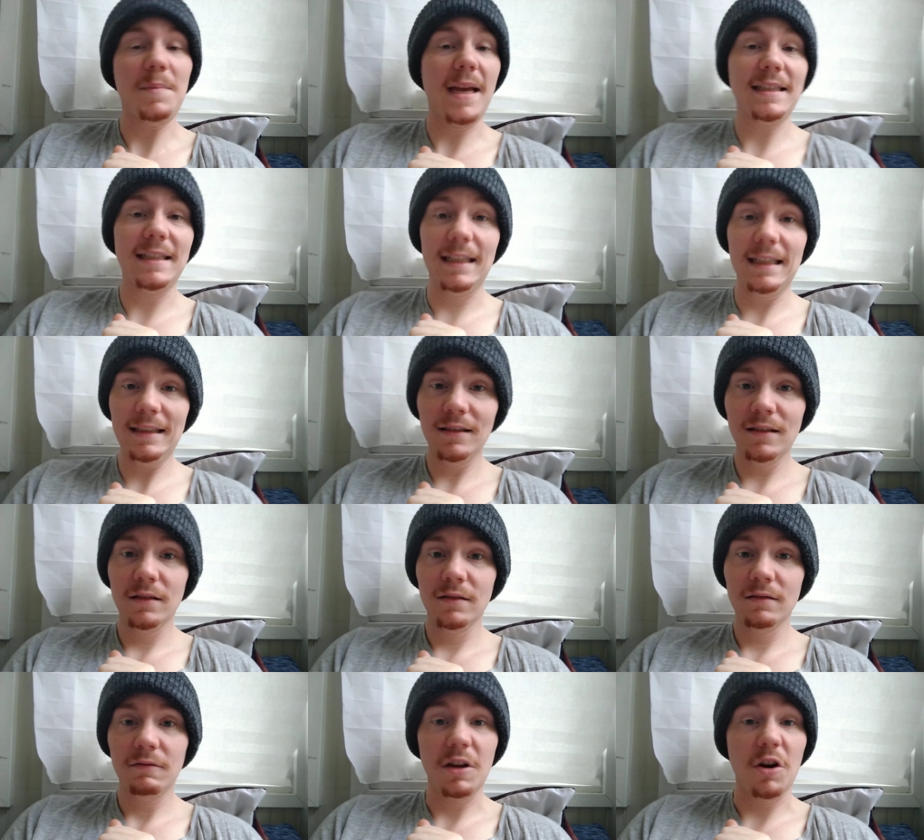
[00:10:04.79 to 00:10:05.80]
messy.
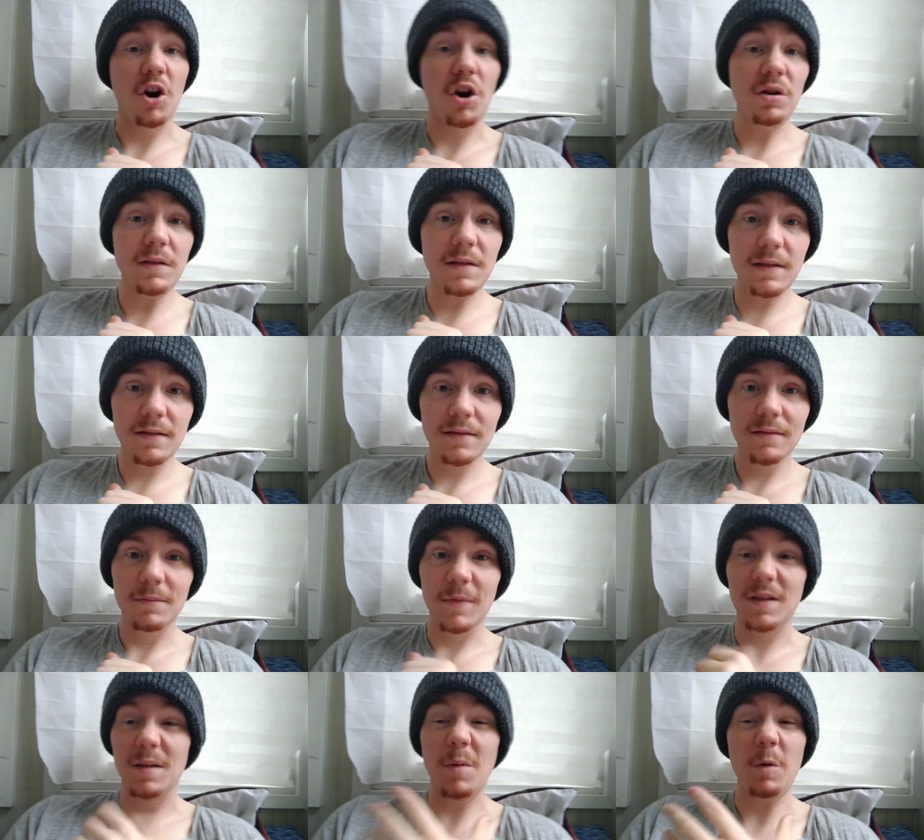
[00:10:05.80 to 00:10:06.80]
It hurts.
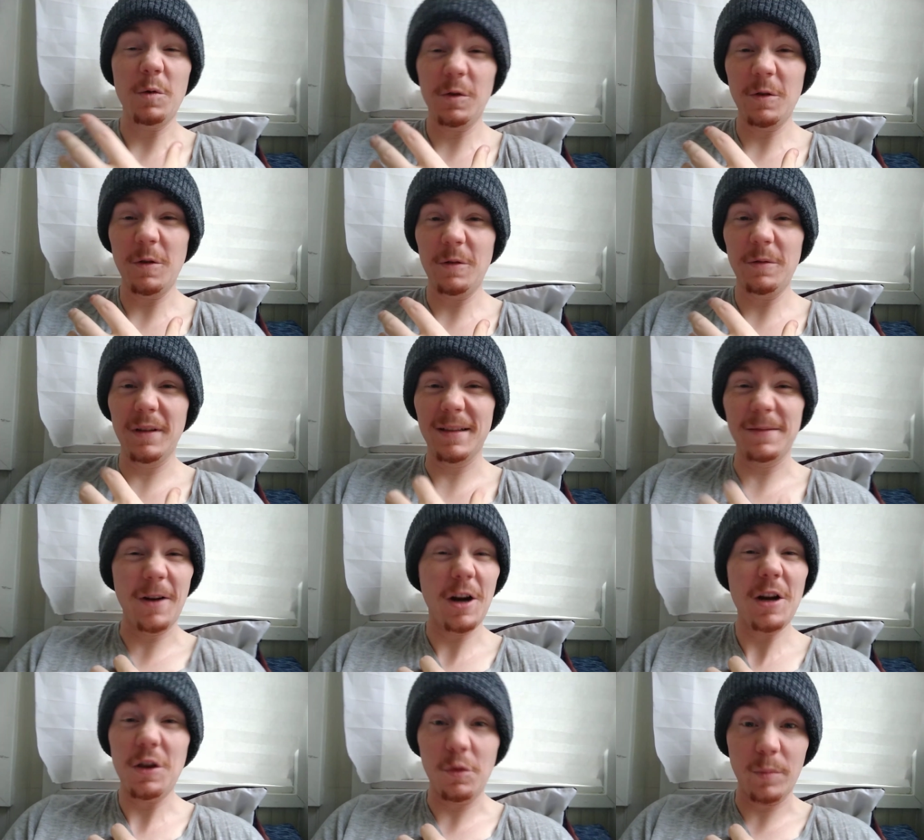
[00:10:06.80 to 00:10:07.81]
It's emotional. It's
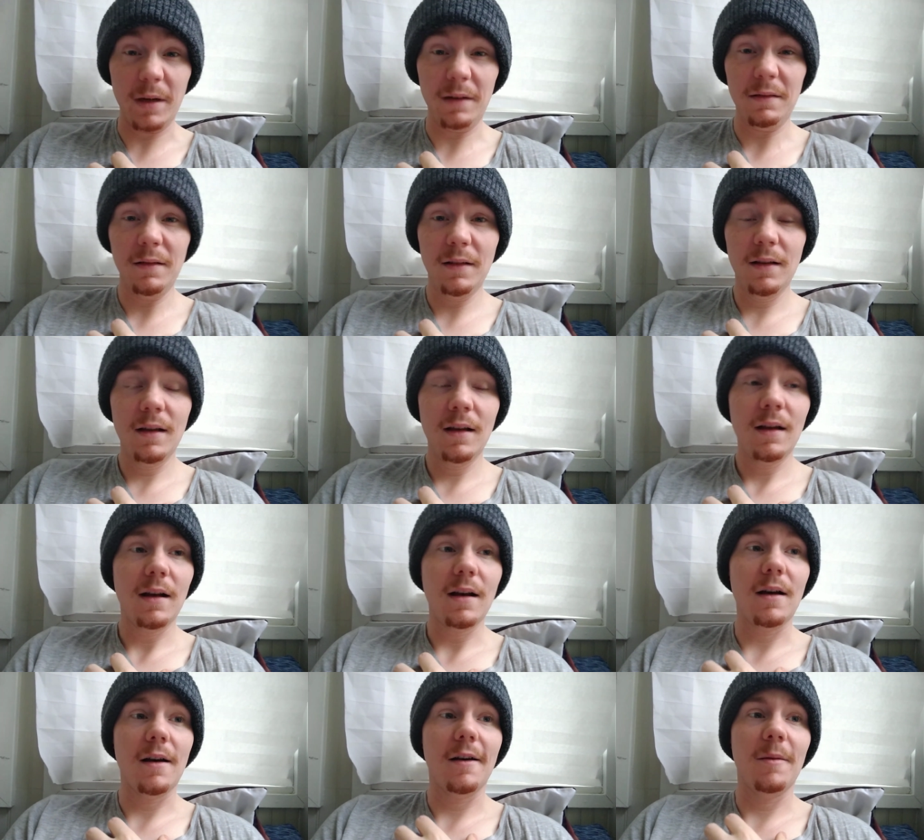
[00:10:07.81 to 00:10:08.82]
very human.
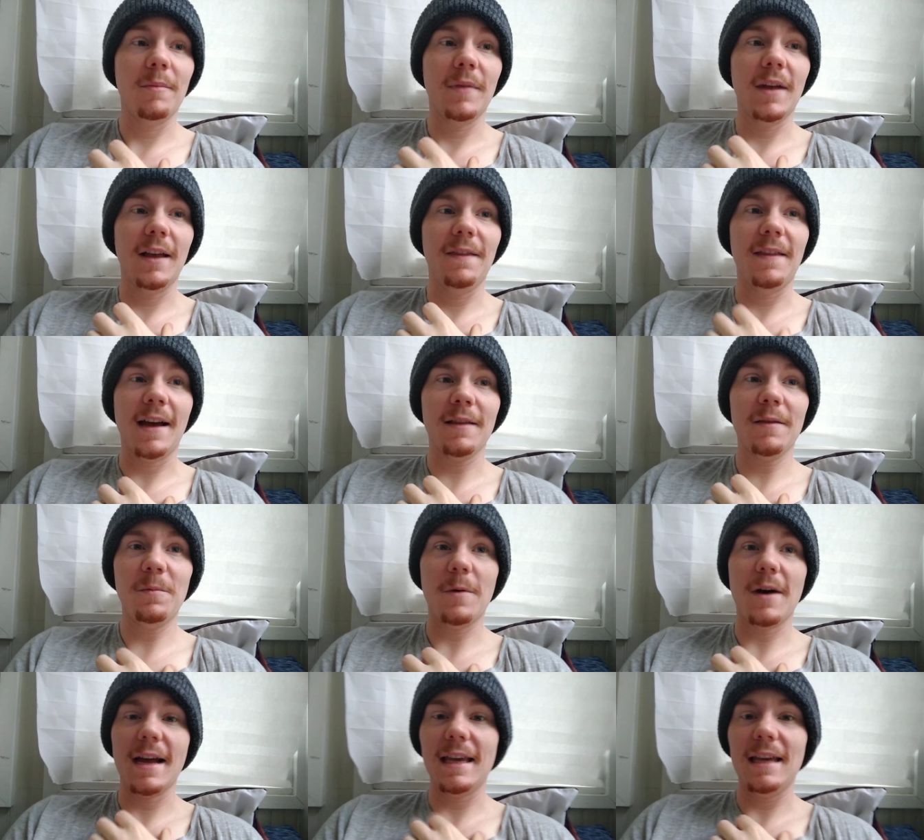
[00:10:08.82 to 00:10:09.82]
And that's
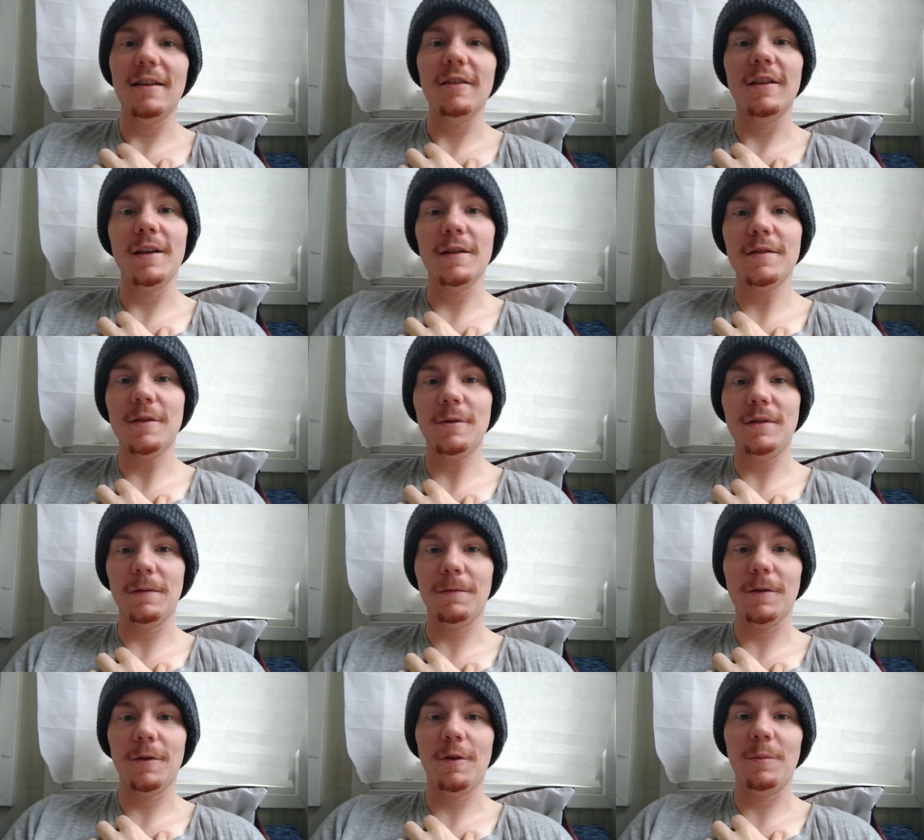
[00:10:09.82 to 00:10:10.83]
why healing is so
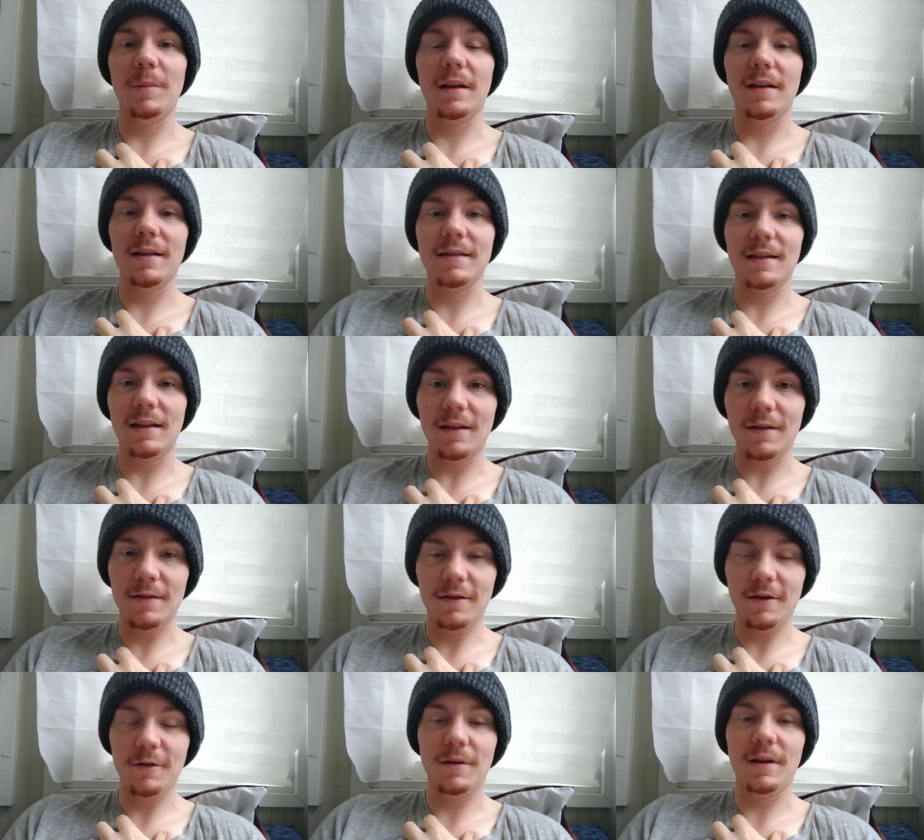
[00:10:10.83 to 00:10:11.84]
difficult, because it is
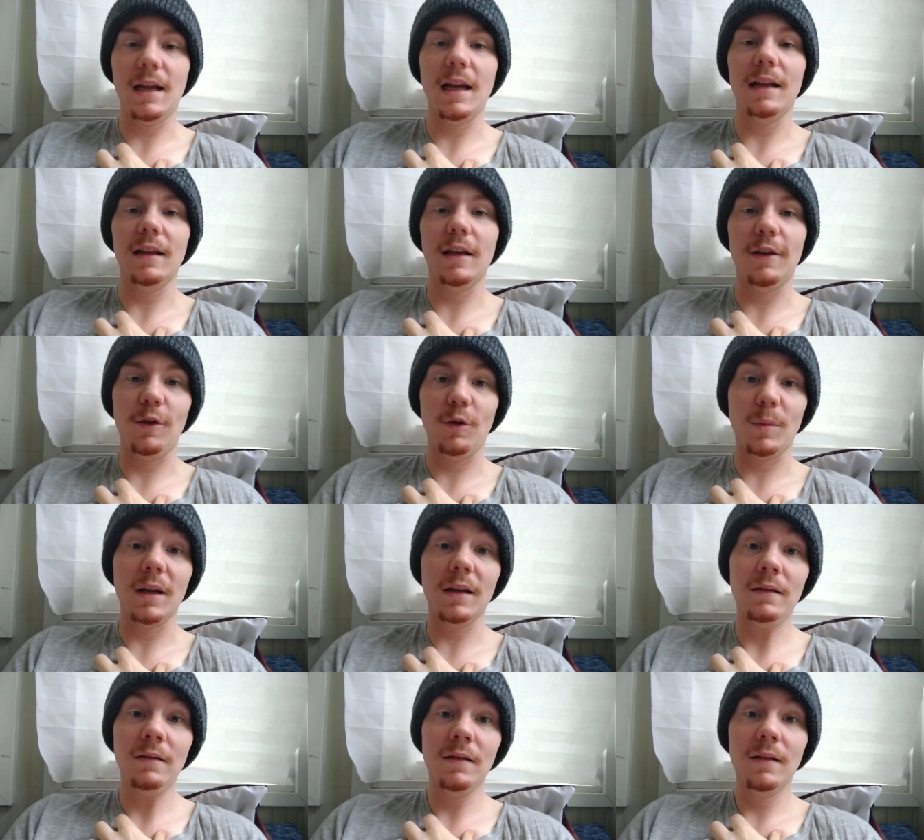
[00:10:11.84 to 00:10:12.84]
so innately
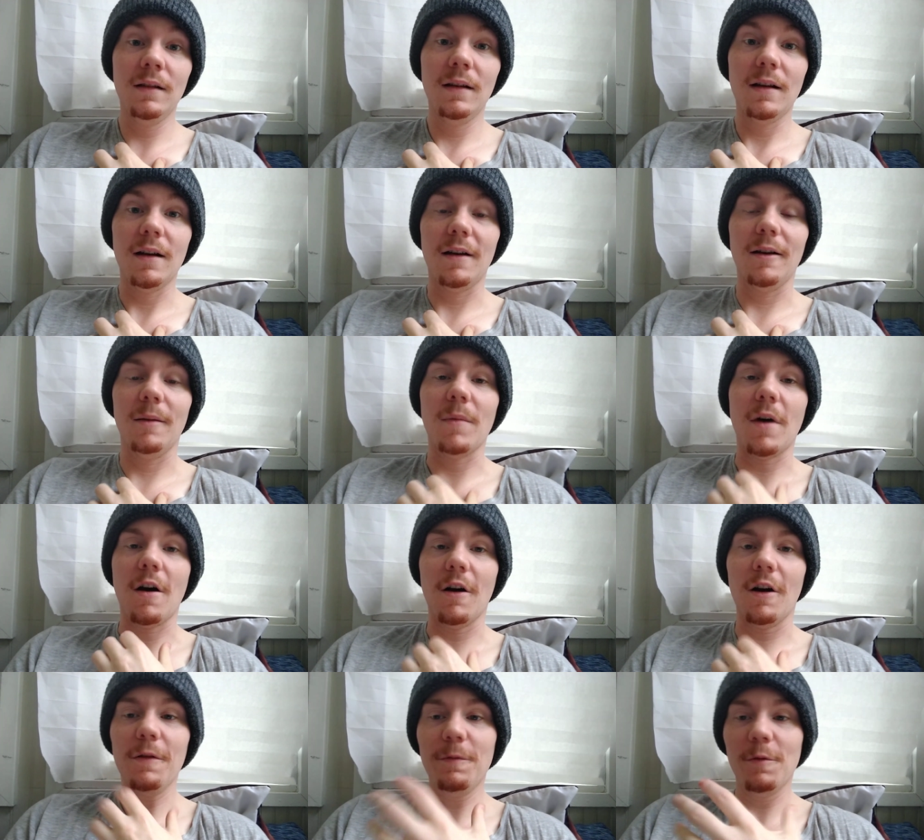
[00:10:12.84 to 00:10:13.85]
human.
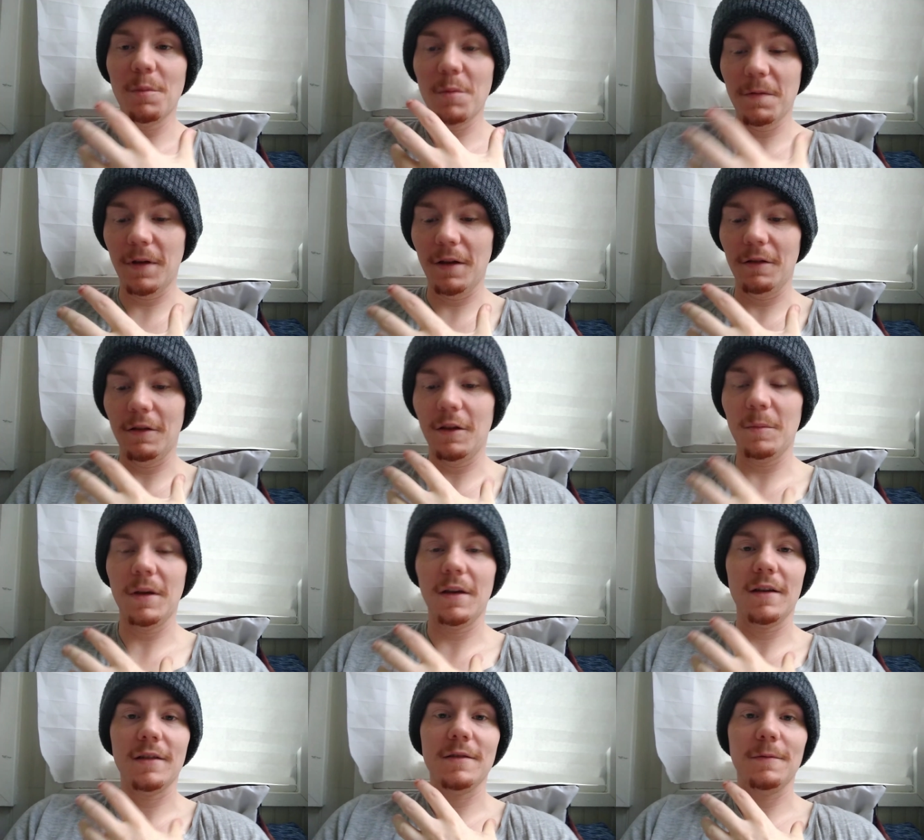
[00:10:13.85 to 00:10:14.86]
Our form of healing,
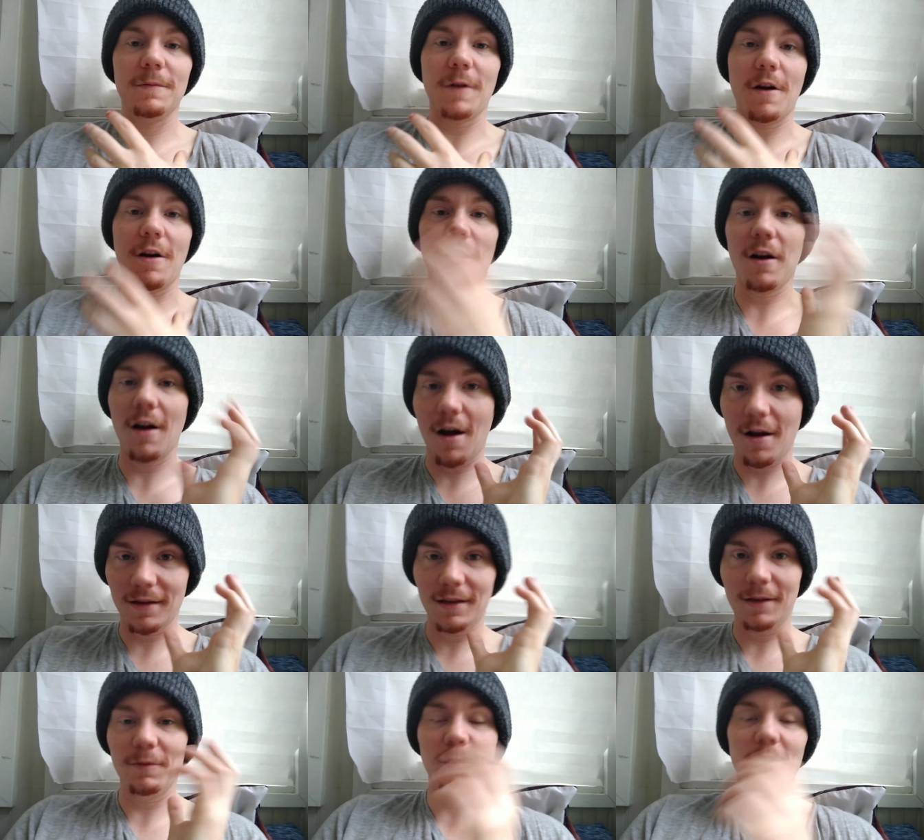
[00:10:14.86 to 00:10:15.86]
because of our
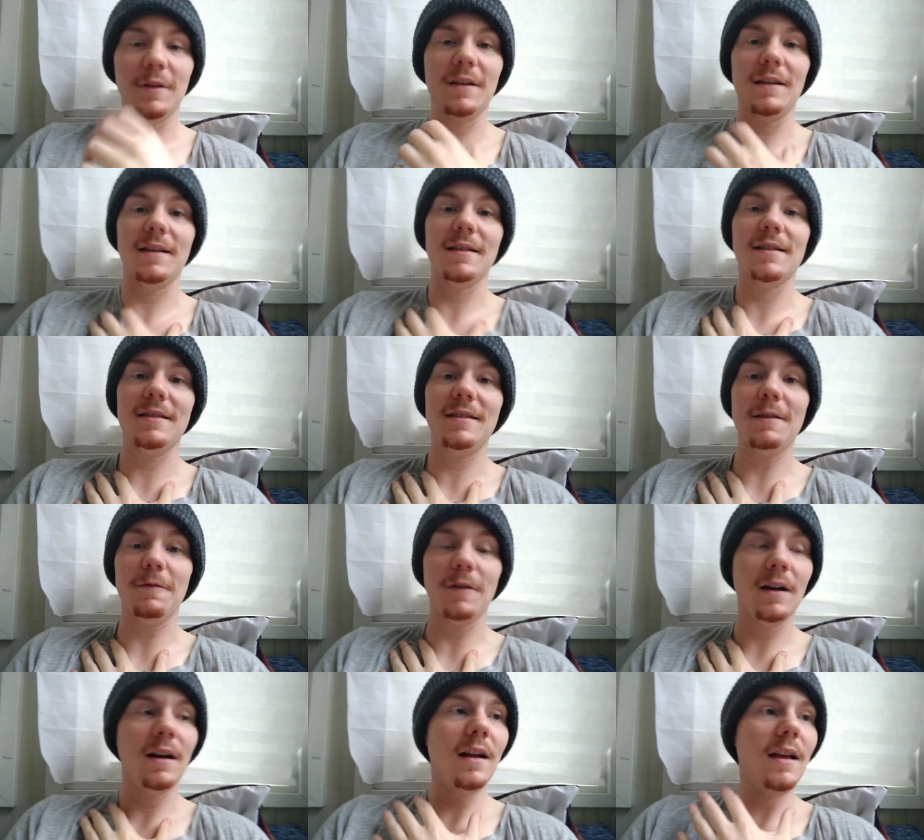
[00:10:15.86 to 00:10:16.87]
cognitive abilities, is
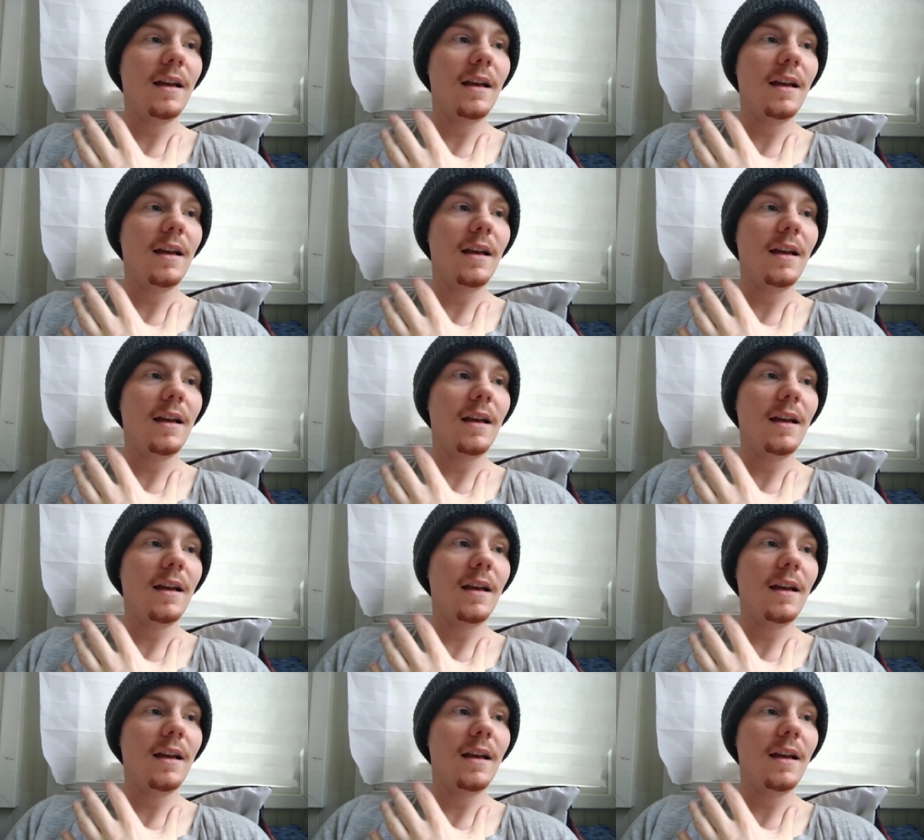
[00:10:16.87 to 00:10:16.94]
different.